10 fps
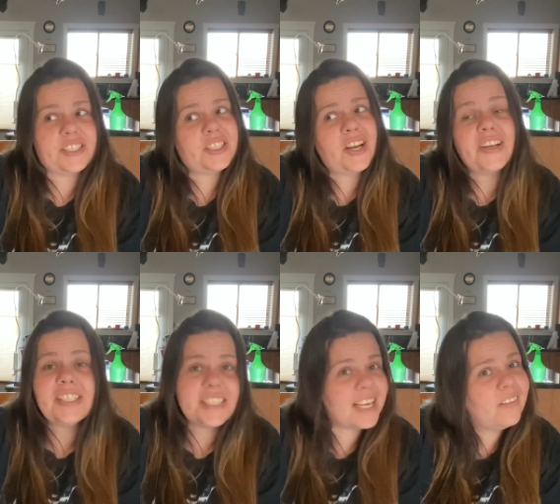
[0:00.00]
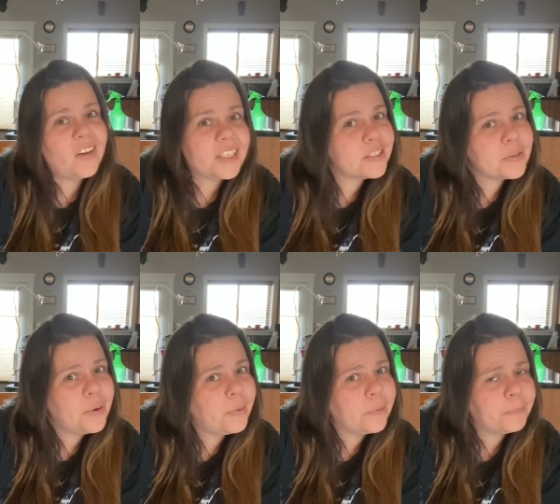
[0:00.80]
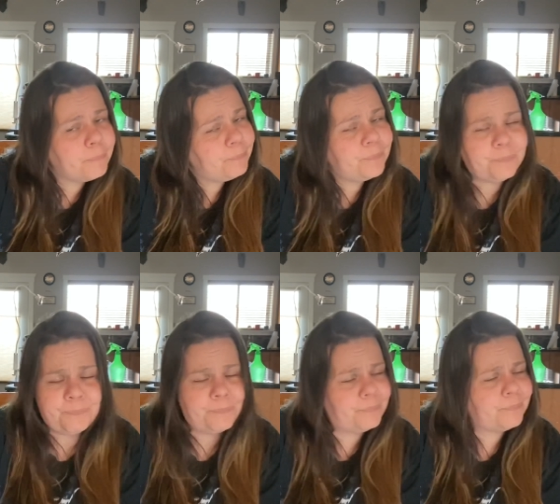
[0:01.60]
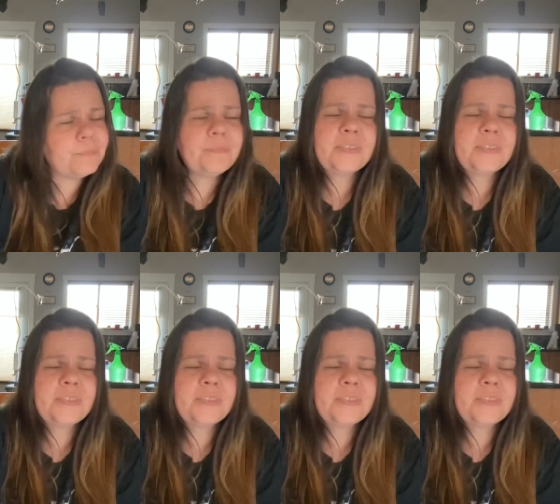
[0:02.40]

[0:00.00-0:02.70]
just not going to sell on its own.